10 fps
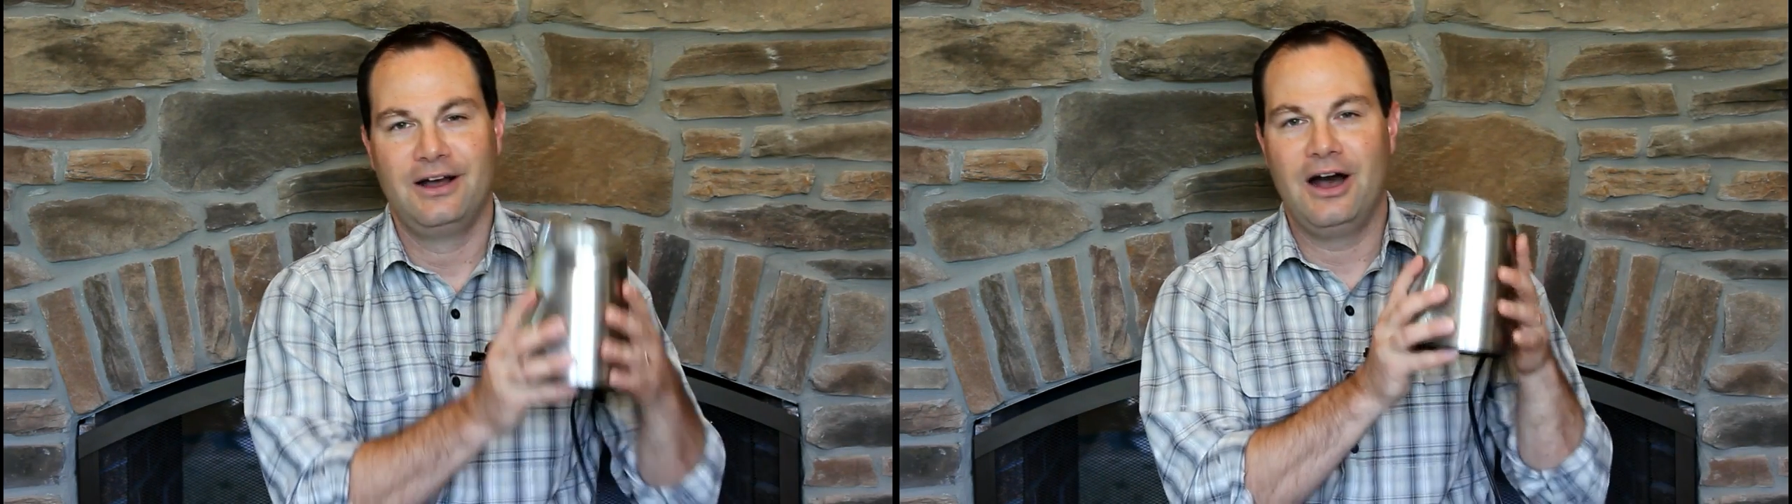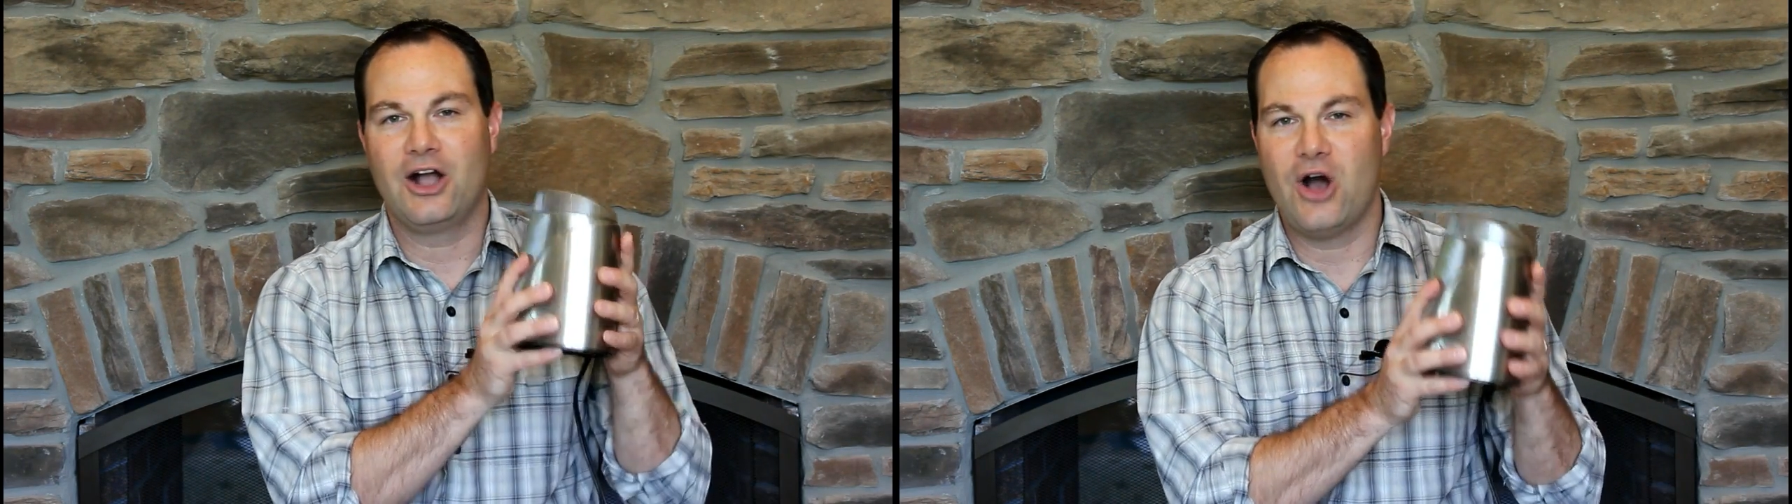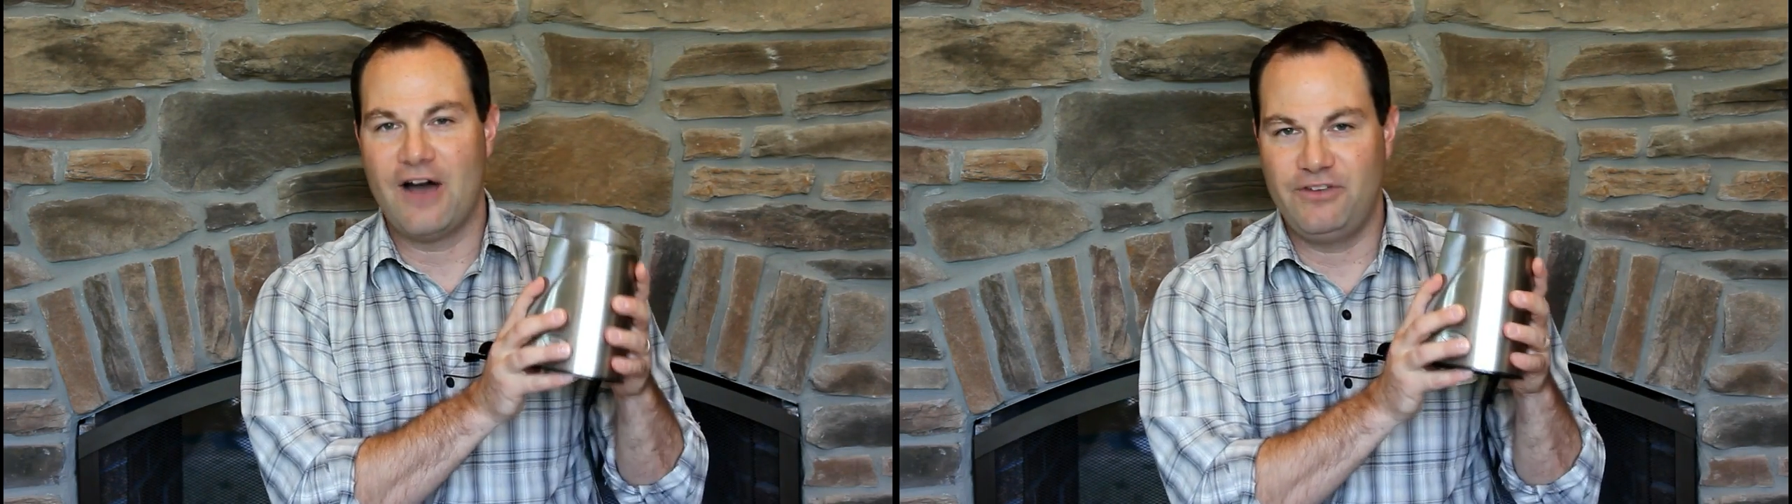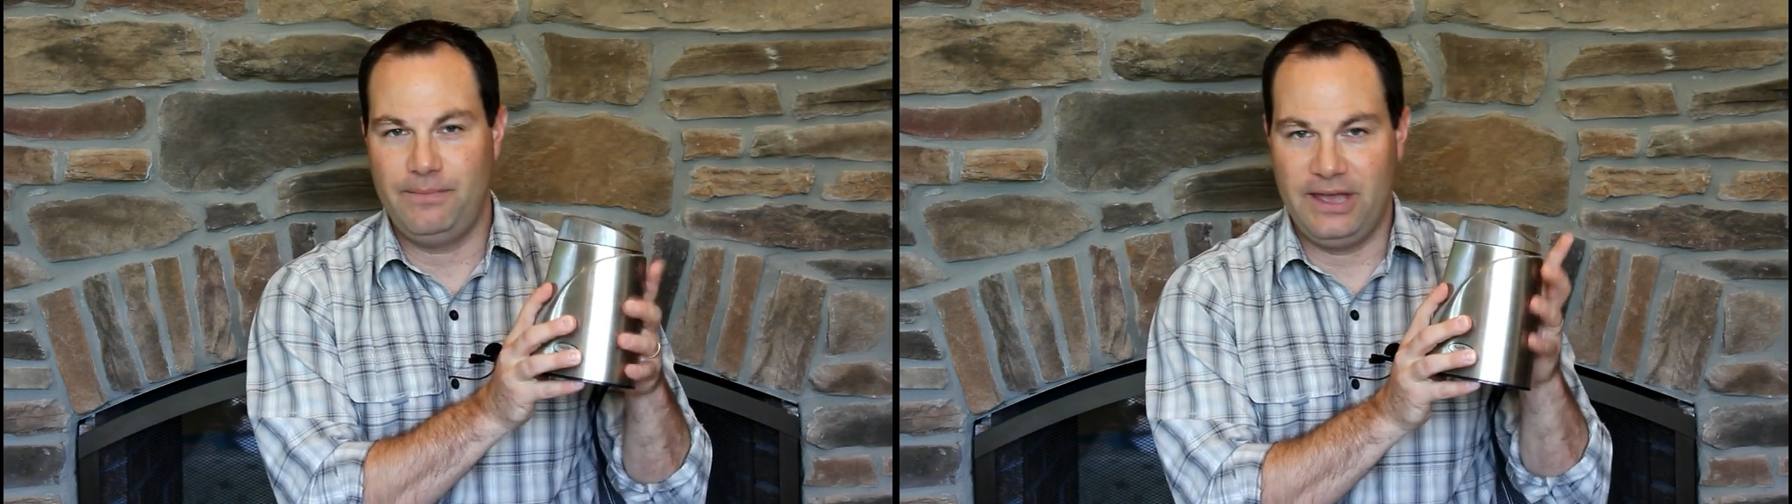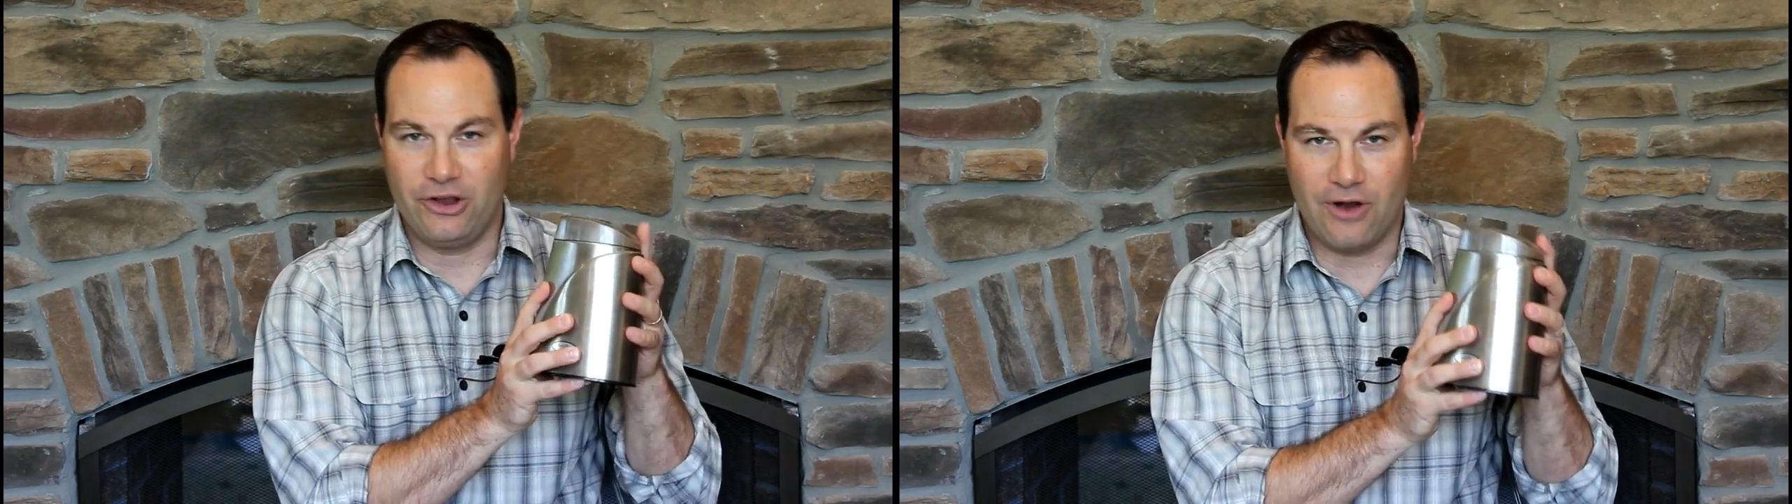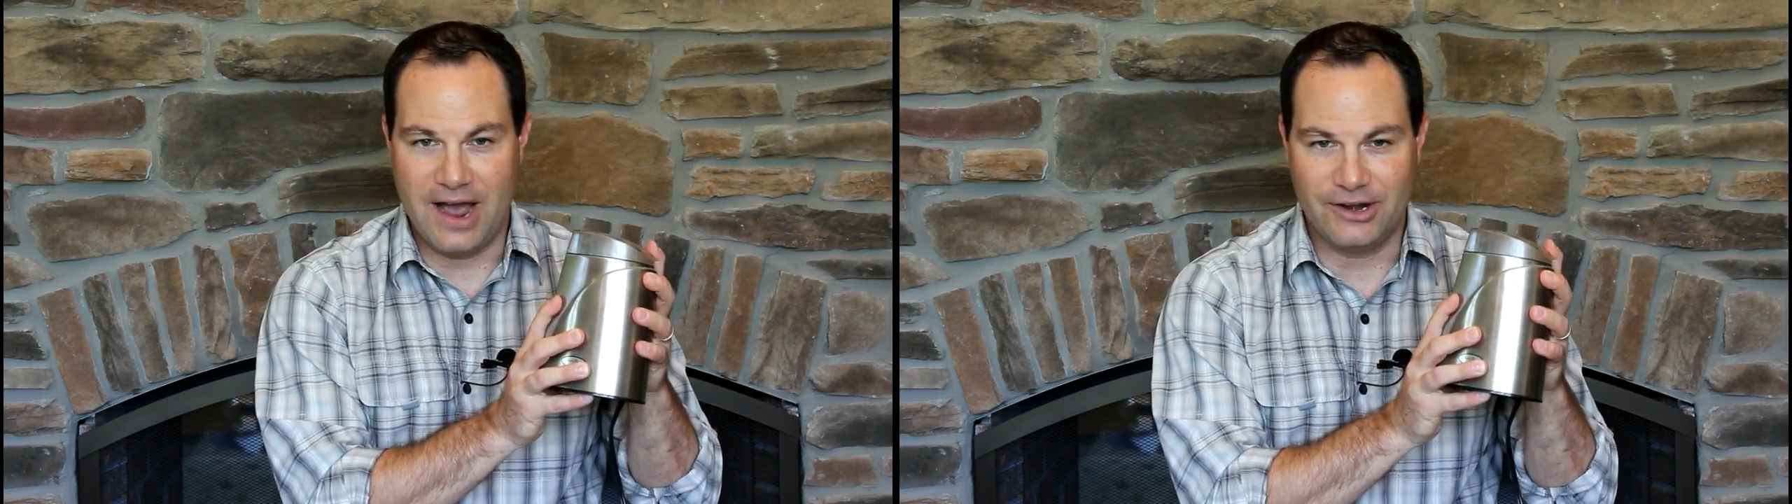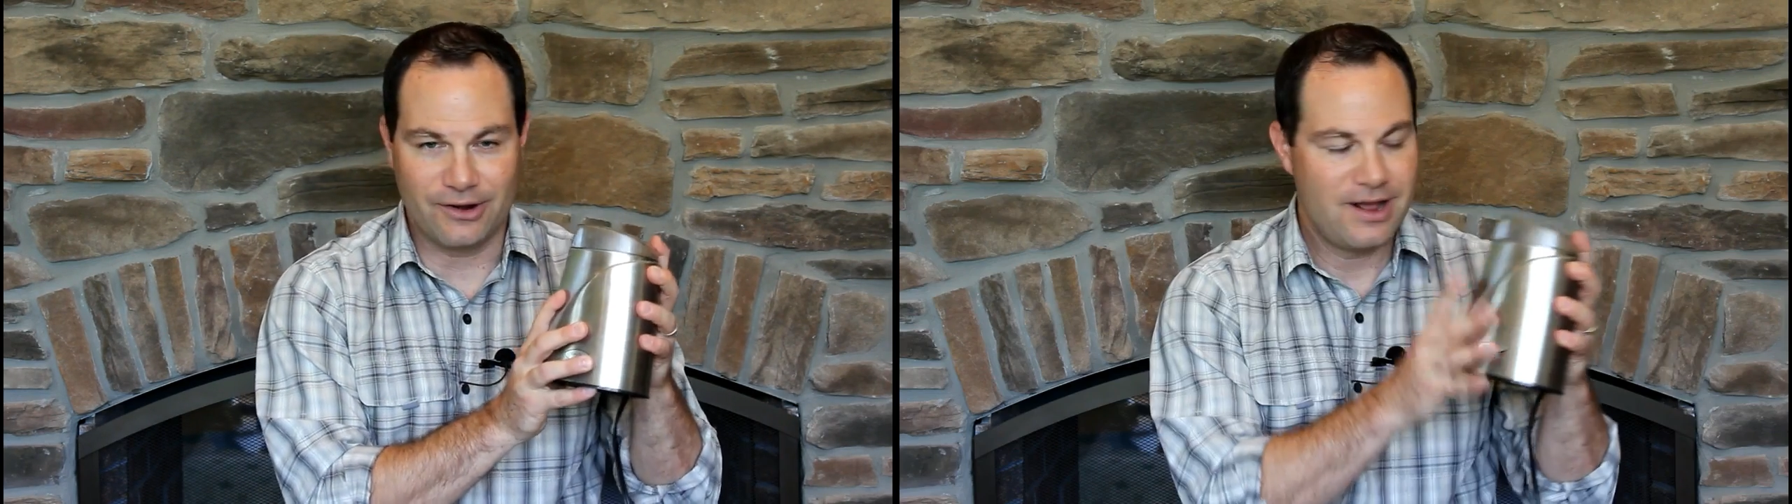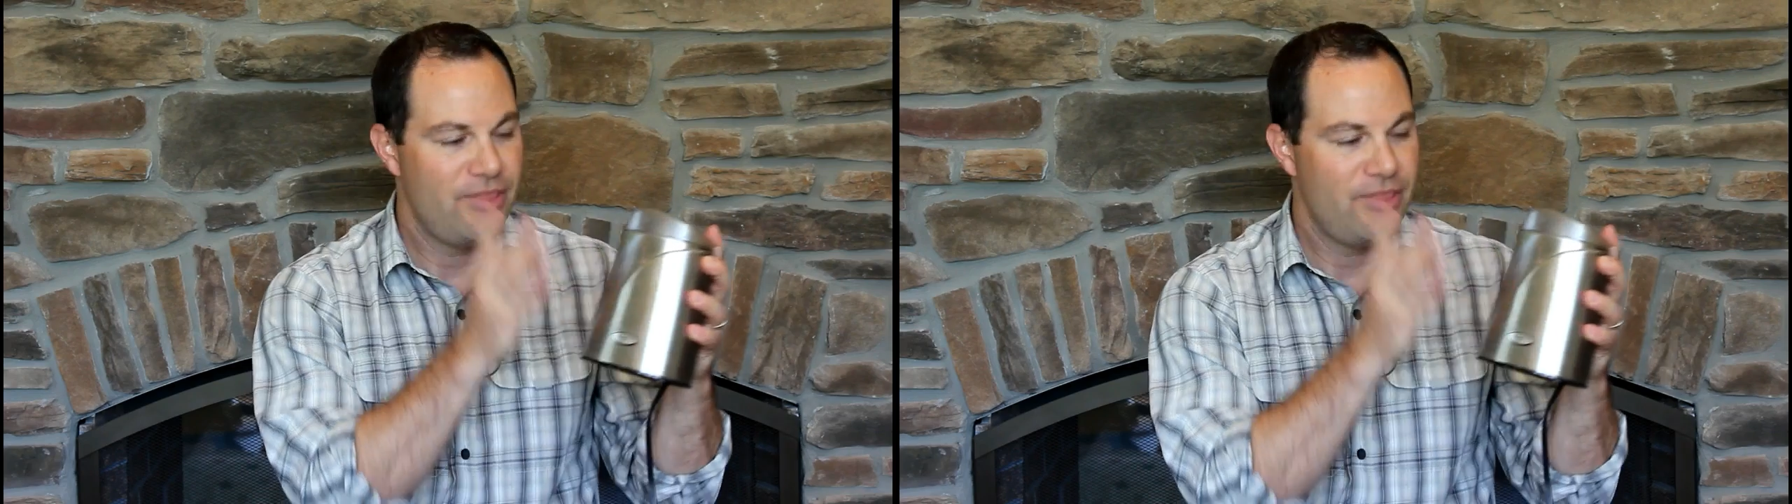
a coffee bean grinder.